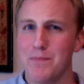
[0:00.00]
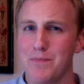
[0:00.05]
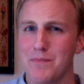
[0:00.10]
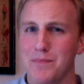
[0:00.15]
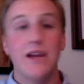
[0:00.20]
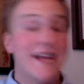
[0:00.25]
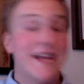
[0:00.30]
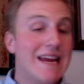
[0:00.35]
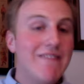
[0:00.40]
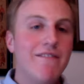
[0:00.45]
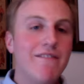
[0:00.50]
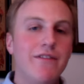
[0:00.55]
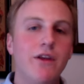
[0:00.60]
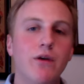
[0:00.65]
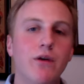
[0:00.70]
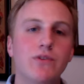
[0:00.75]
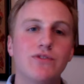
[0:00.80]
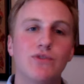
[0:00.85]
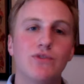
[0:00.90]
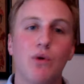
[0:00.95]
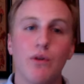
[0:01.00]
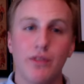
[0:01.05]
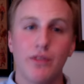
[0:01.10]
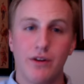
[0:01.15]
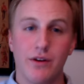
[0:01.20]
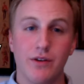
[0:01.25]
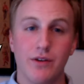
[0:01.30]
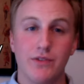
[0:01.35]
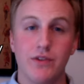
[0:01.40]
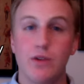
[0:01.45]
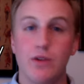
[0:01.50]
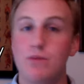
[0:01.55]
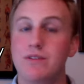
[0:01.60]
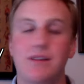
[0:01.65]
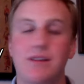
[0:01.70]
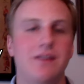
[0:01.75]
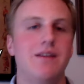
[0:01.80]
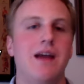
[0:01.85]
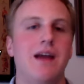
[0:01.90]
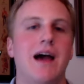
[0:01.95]
Even those Northerners who
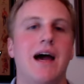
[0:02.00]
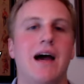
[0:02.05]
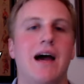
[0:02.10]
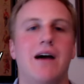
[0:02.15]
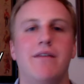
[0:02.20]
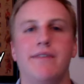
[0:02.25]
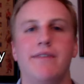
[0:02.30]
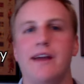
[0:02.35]
didn't have